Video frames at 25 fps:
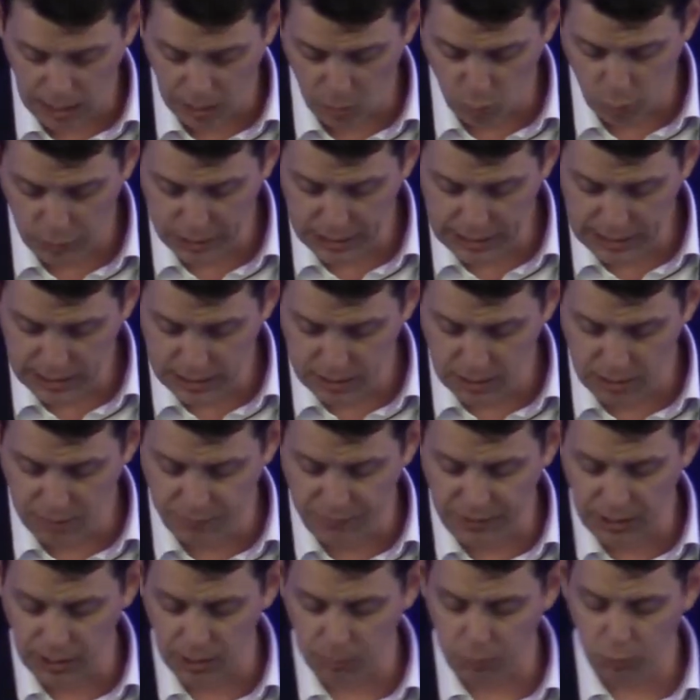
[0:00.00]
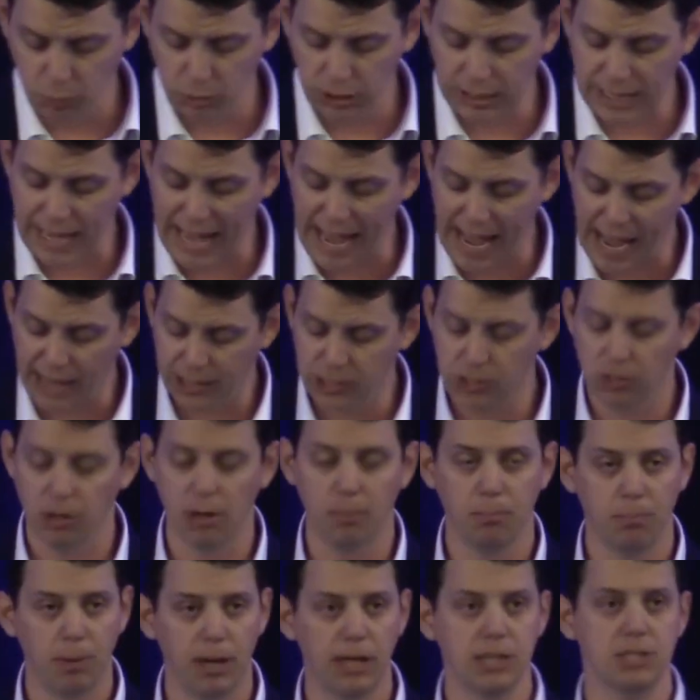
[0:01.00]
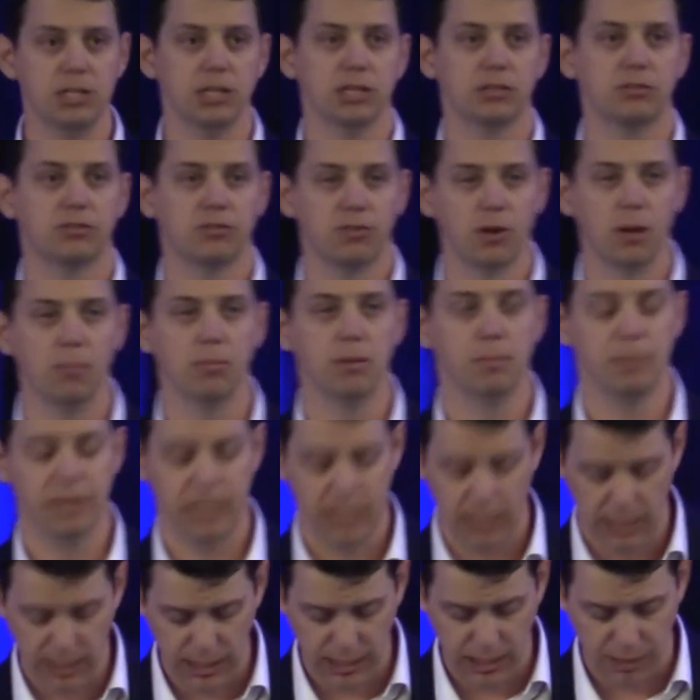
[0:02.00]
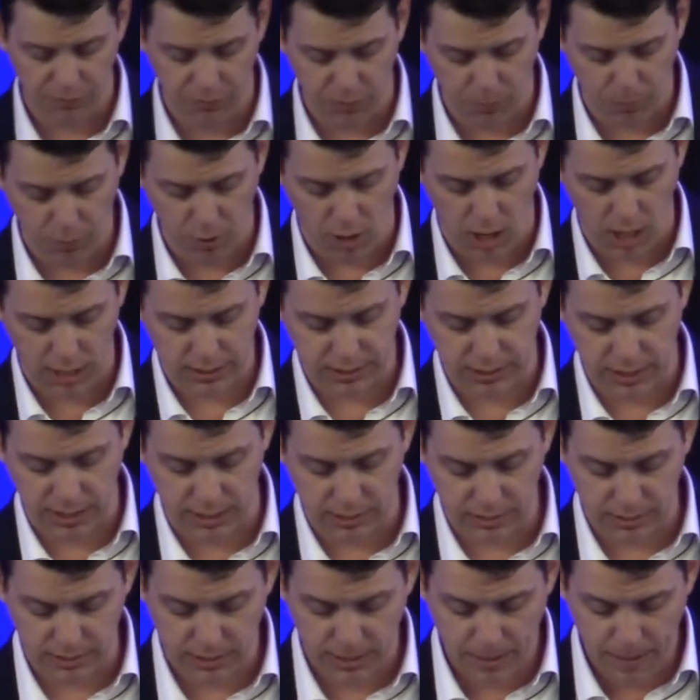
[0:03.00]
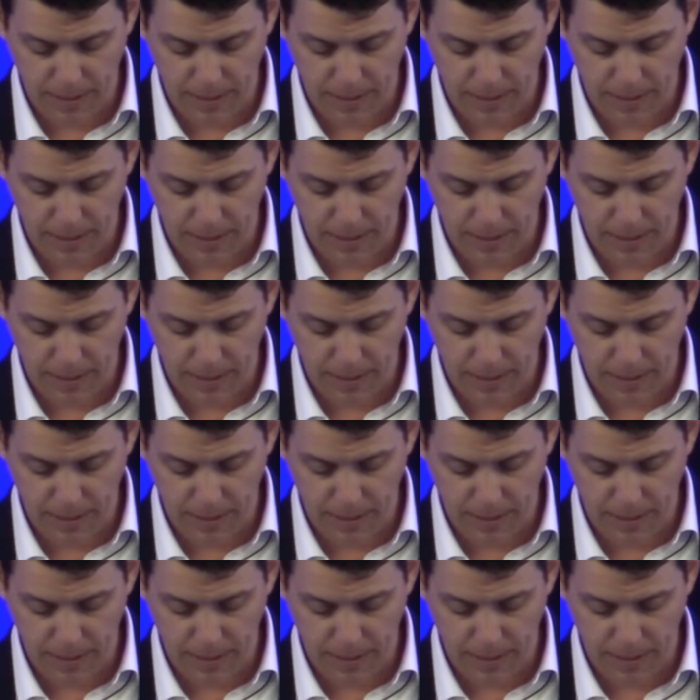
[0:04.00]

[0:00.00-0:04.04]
we need to develop really accurate budgets from the beginning of the process.